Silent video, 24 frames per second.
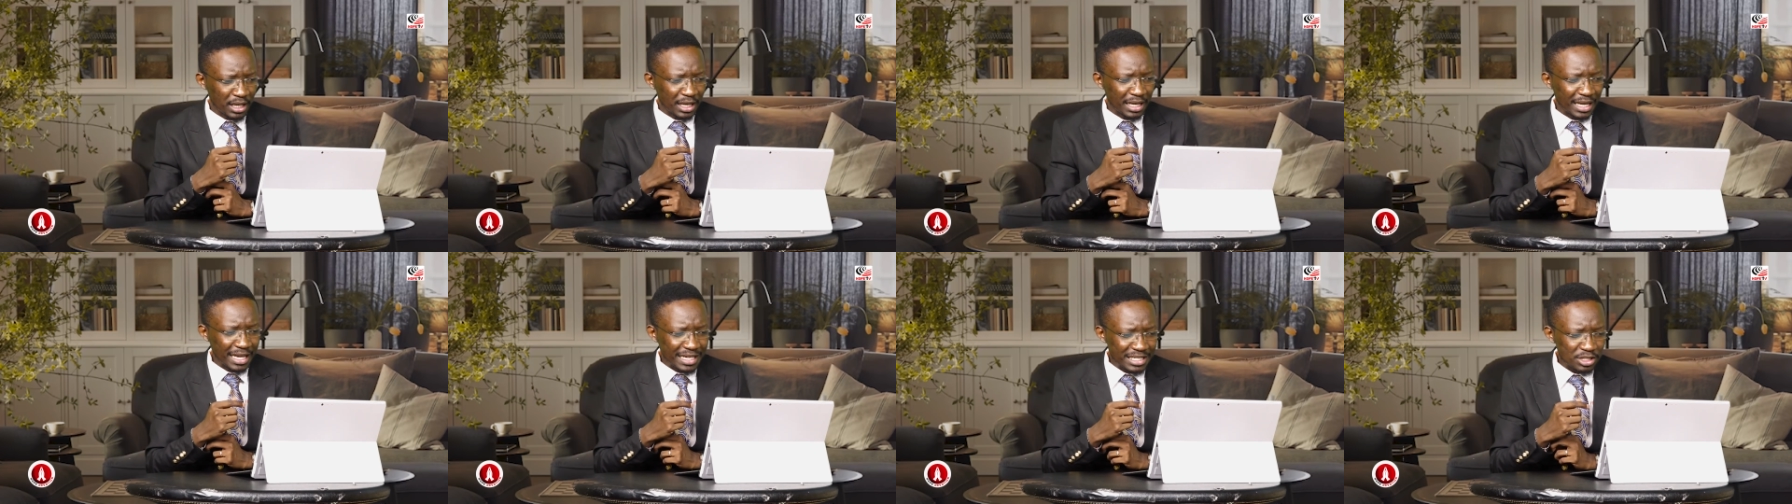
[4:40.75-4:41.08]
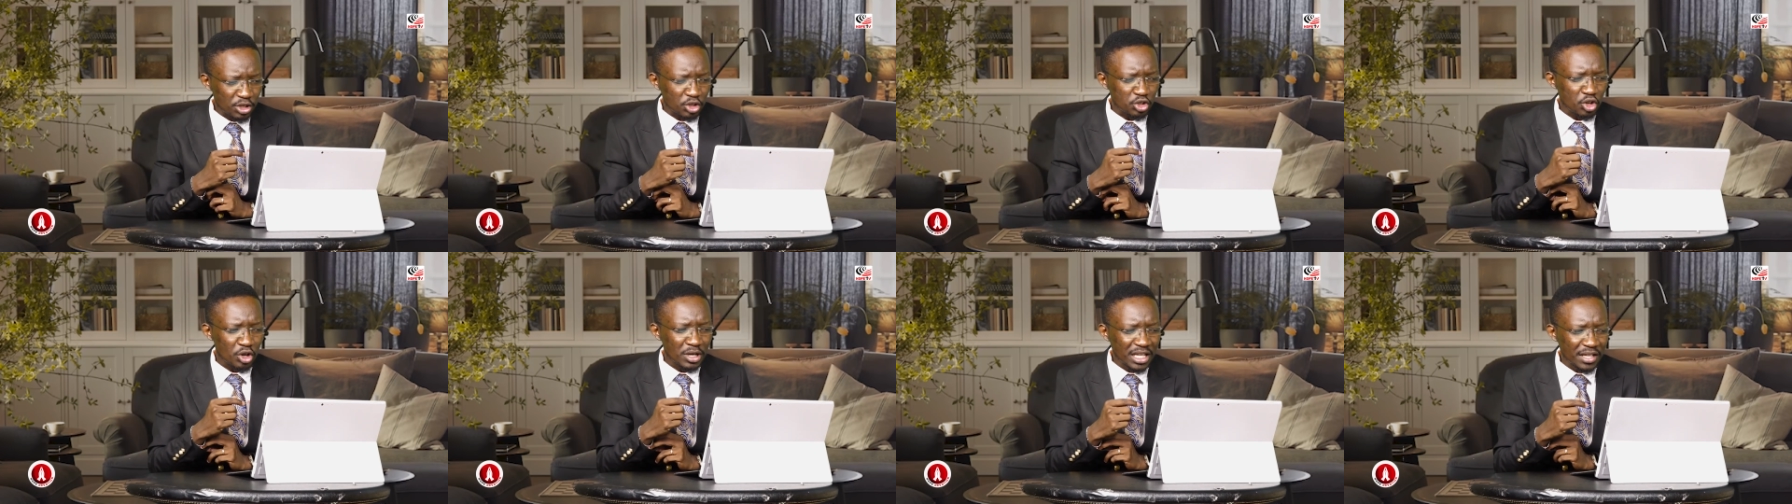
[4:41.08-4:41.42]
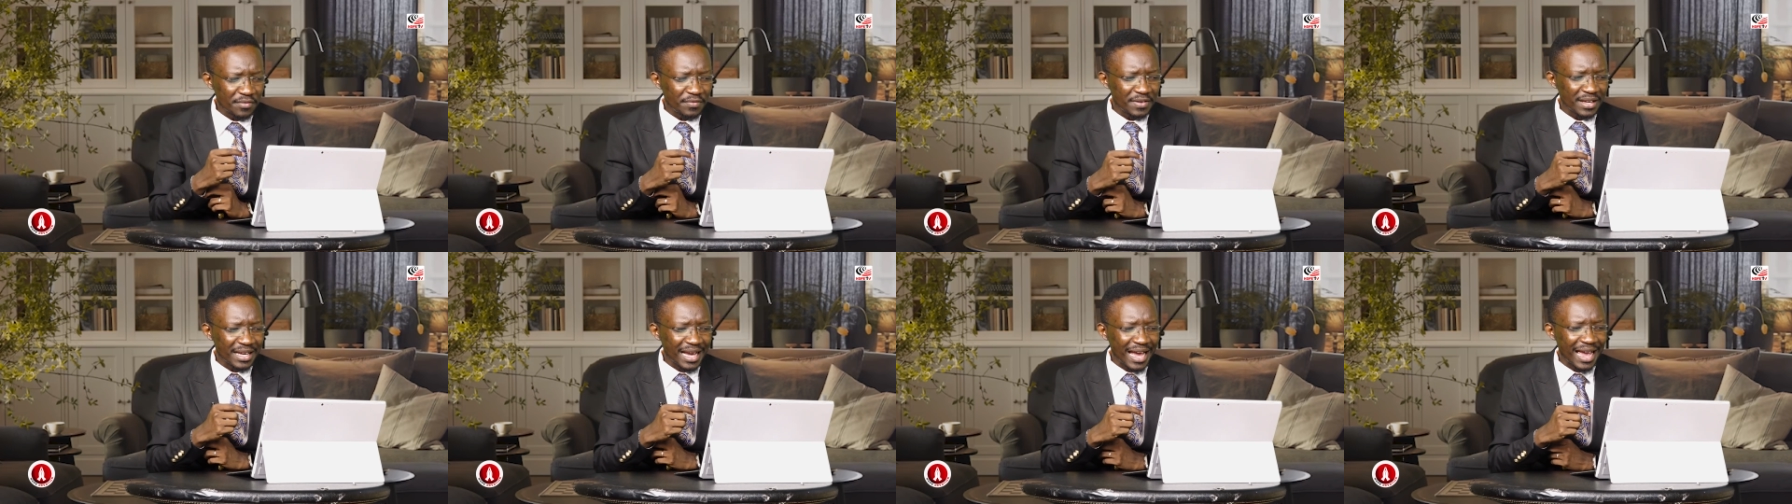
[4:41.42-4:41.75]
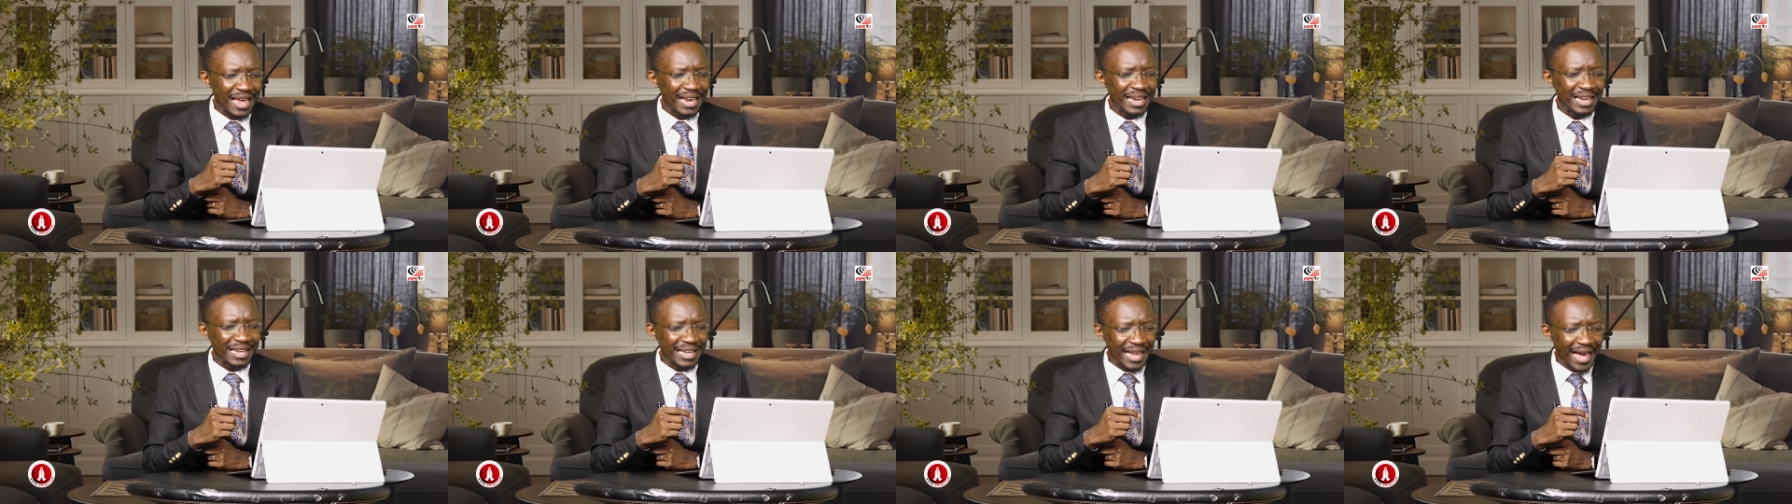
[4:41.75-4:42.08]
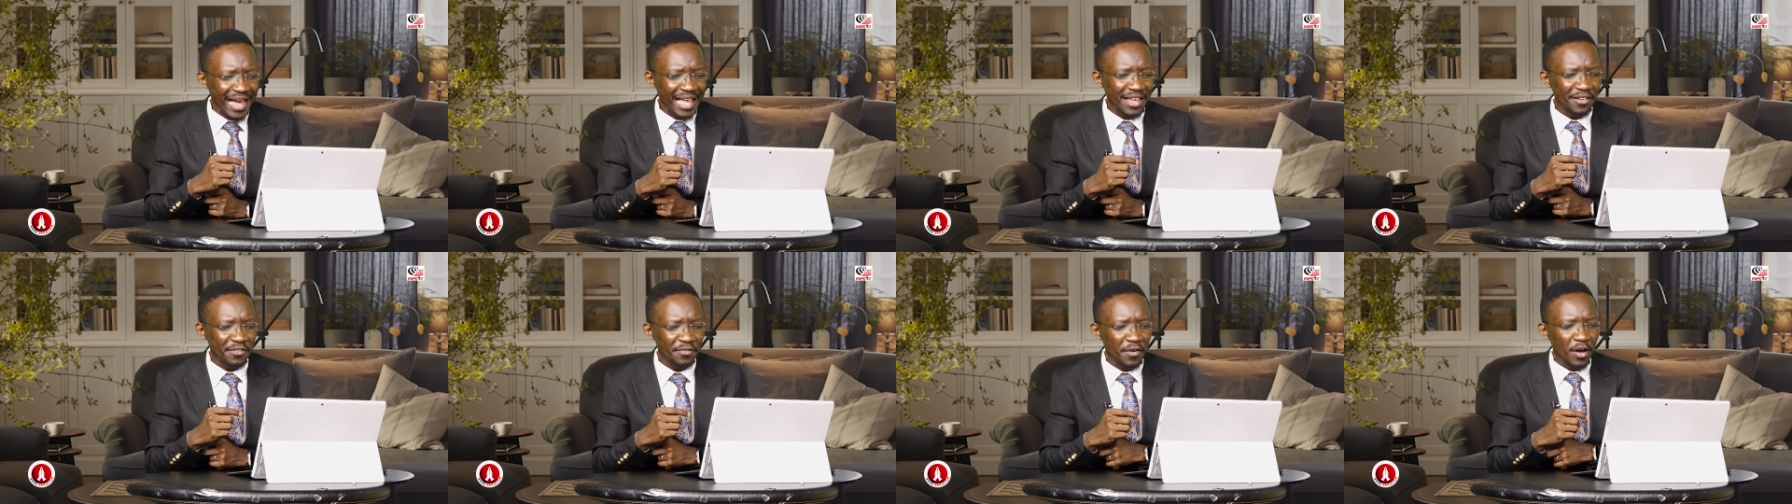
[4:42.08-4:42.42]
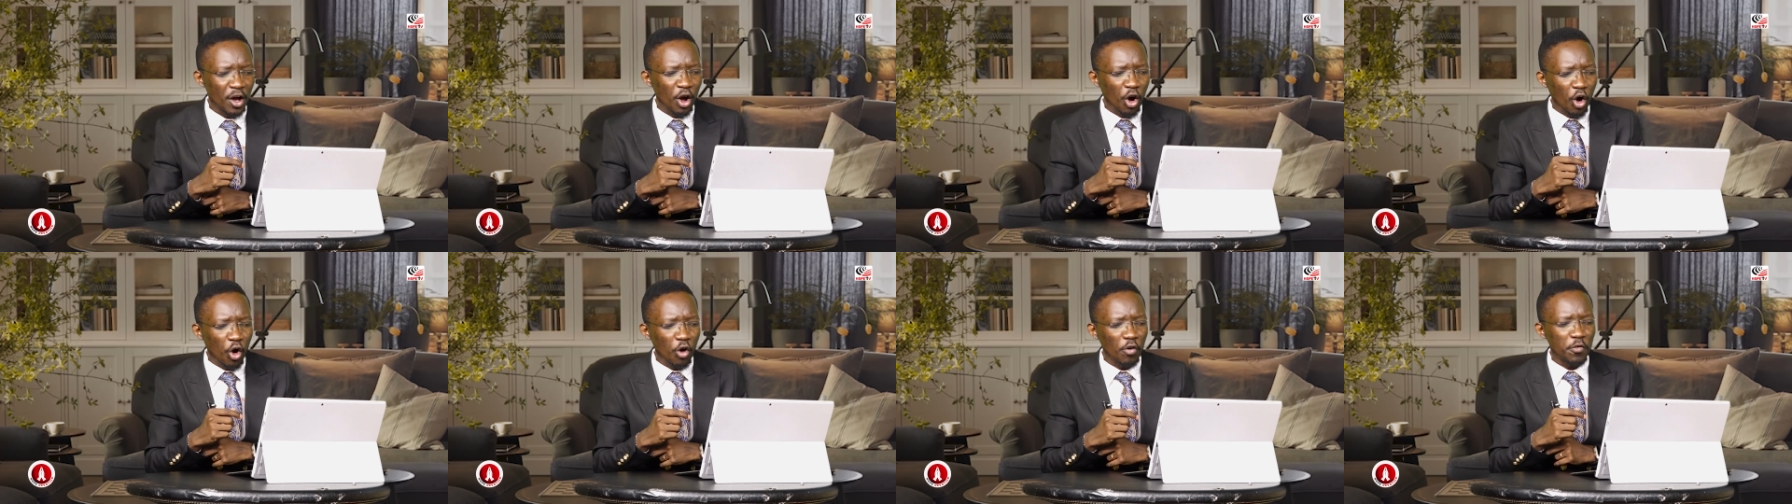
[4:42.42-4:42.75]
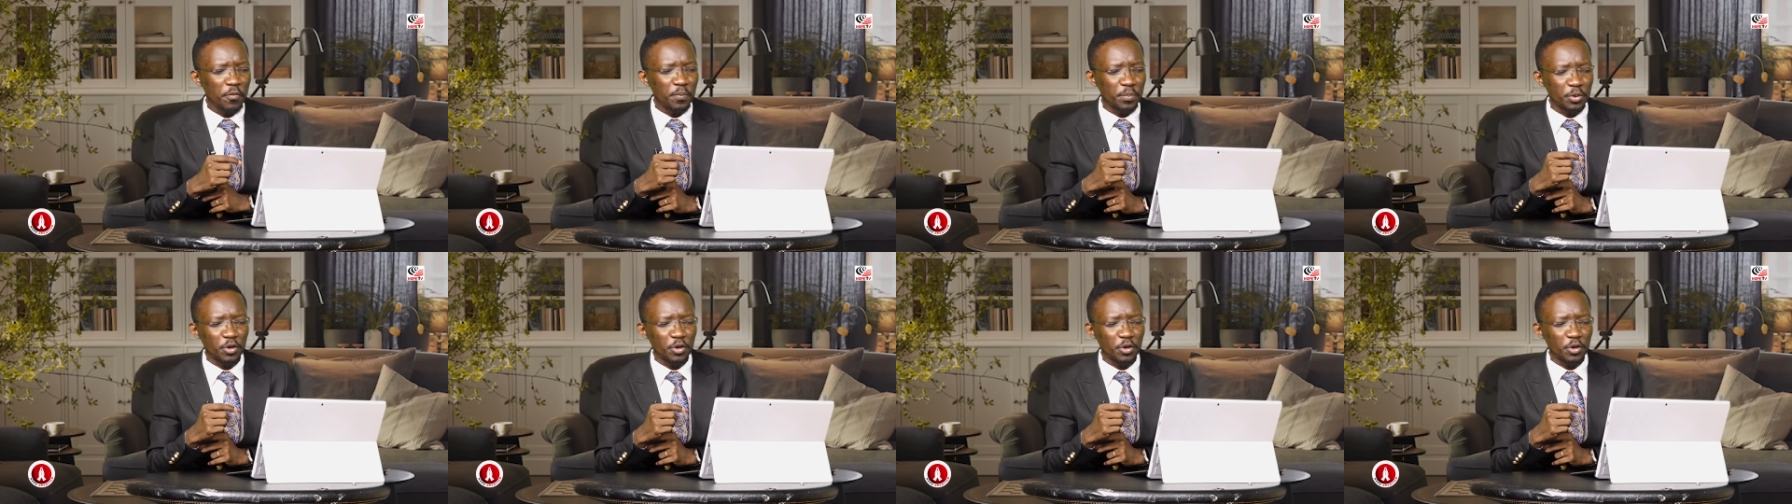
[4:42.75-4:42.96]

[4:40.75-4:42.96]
It's also living a life of